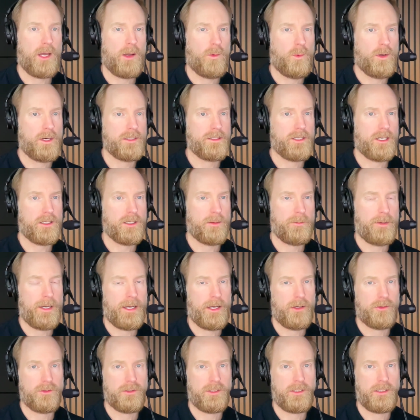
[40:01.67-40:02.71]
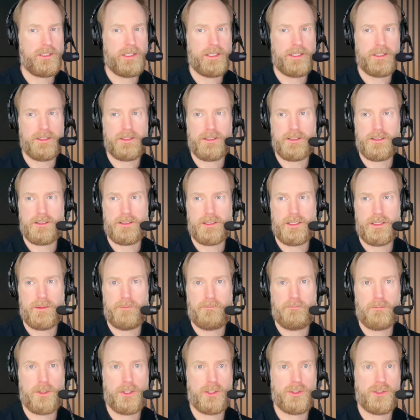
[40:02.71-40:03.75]
I want to talk about this
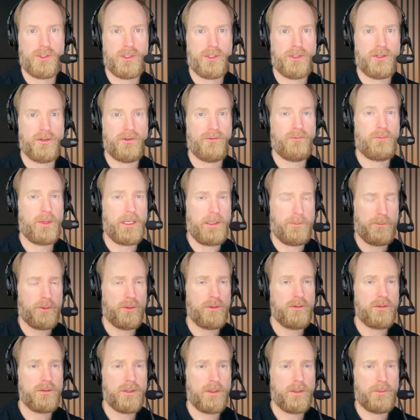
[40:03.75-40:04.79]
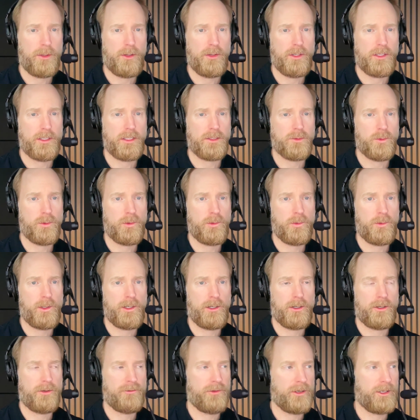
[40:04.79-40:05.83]
merger of people component because we
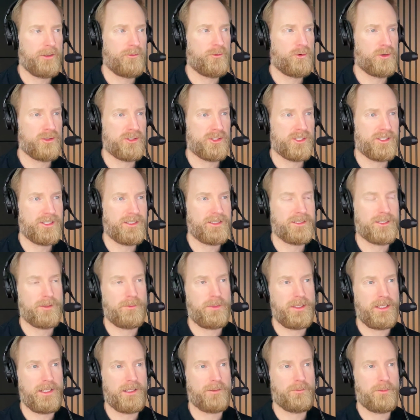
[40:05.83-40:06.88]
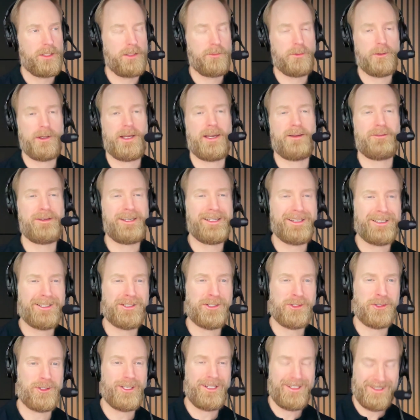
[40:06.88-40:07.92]
are very fortunate to be in people heavy
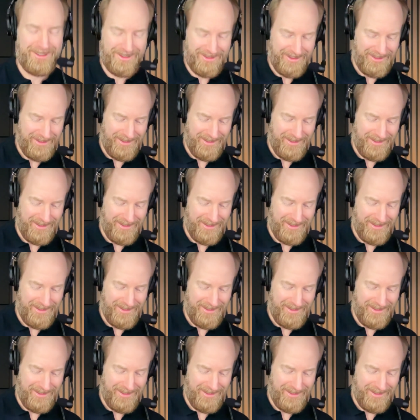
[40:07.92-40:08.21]
industry.